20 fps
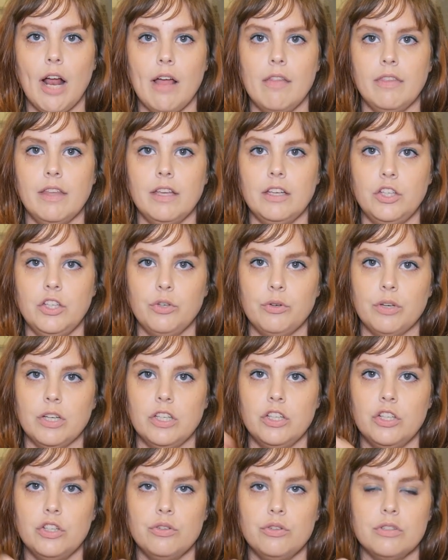and then you
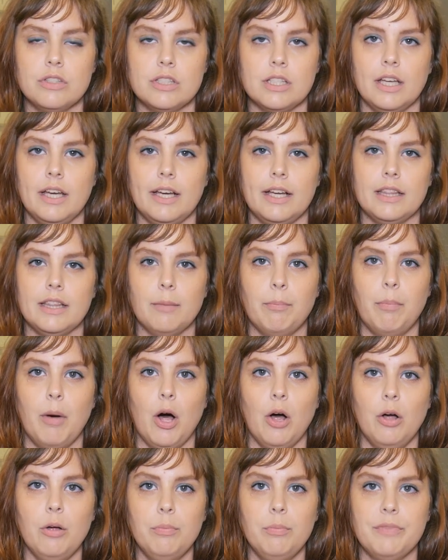can use the
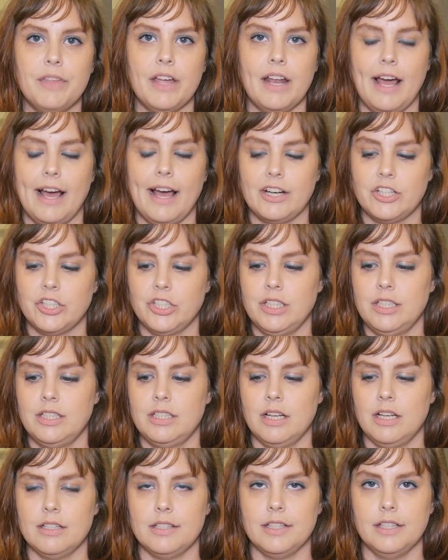pulp that actually
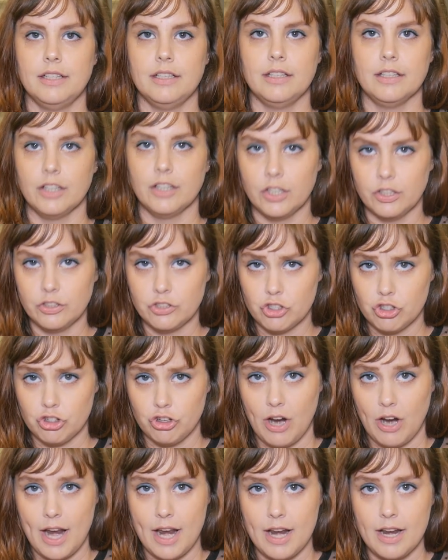doesn't
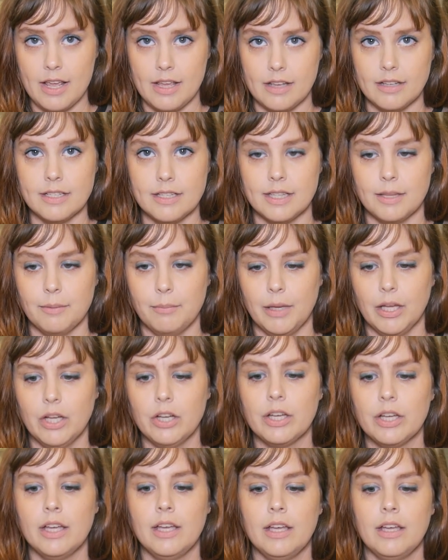strain into the
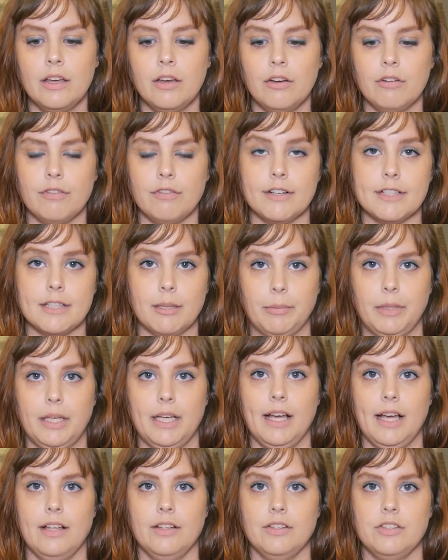milk for
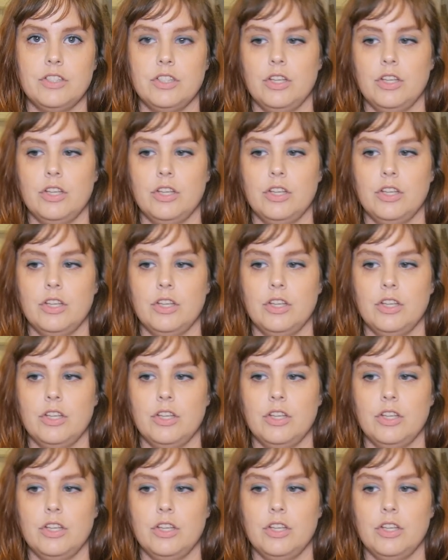something else.